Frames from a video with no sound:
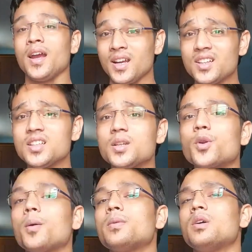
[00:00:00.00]
Another
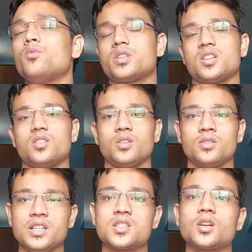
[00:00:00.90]
problem which
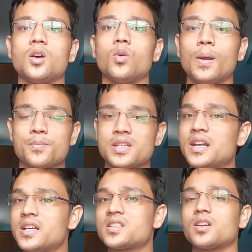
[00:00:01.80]
these
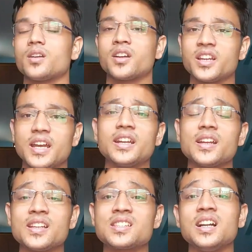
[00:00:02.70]
websites create
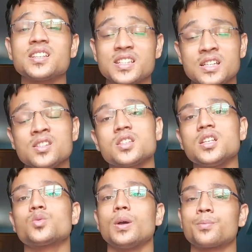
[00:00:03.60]
is that since
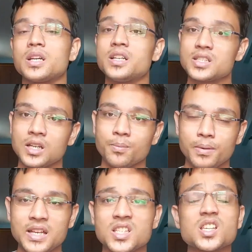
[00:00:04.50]
these websites are
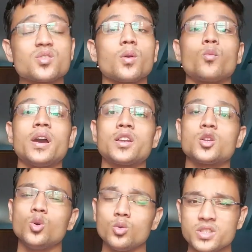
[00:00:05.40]
places from where
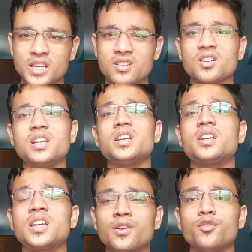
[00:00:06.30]
you generally
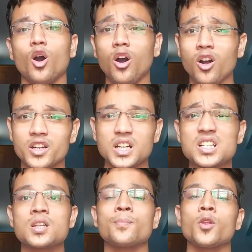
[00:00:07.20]
give
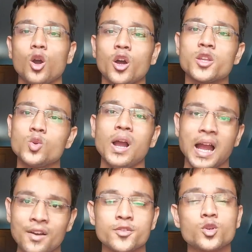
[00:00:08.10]
orders, or you
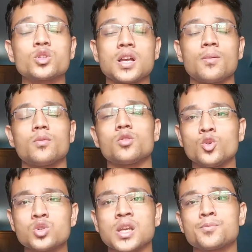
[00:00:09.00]
have to
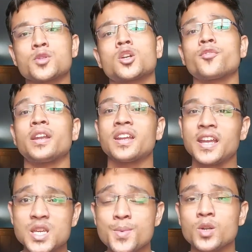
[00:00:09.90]
do some sort of
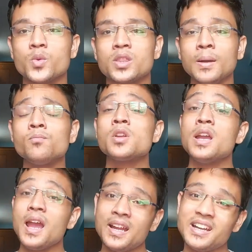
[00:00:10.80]
engagement with them,
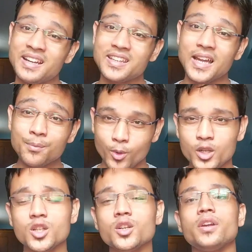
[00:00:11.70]
and at that
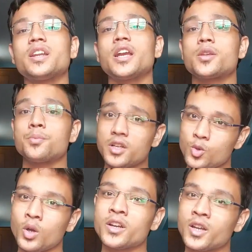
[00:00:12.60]
point of engagement
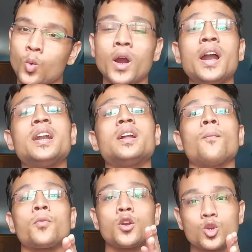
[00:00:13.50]
you are
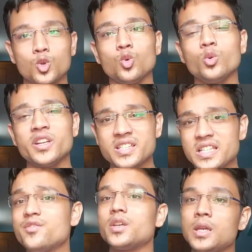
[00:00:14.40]
required to
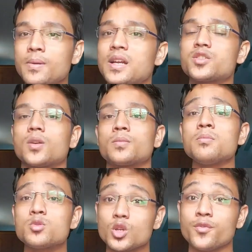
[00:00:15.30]
receive emails from
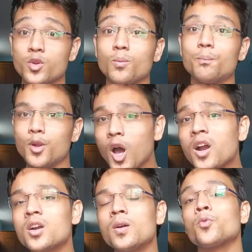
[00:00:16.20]
them. So if you
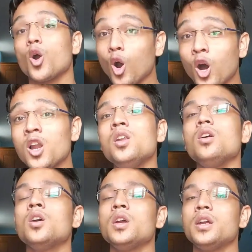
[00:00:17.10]
block
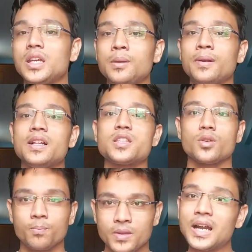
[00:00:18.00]
all emails
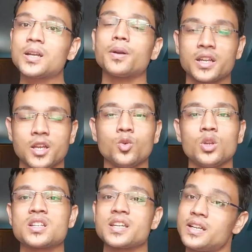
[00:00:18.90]
from that
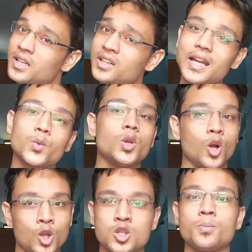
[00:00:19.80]
particular sender, that will
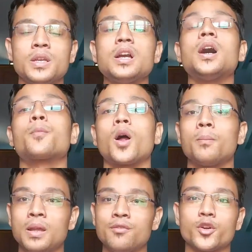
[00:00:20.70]
also be a
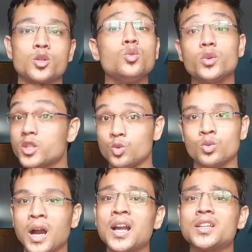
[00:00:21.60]
problem for you, which you
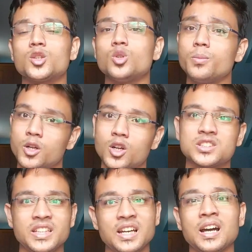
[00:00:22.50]
can't do because